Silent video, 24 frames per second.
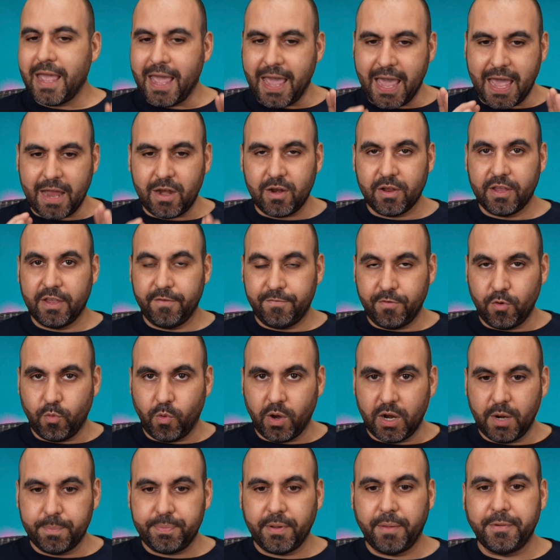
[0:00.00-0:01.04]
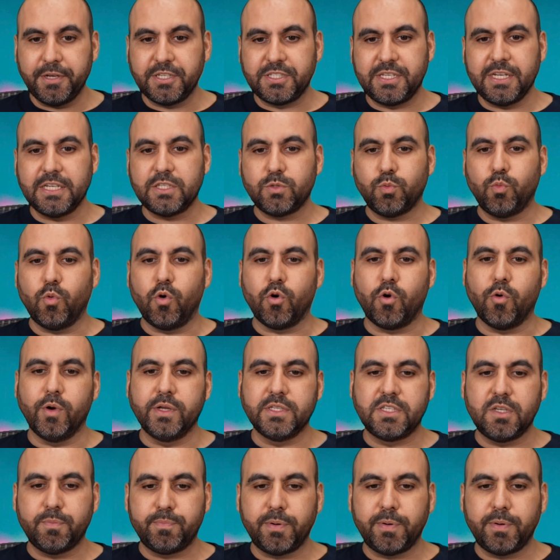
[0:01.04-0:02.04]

And if you want to publish this, we'll go into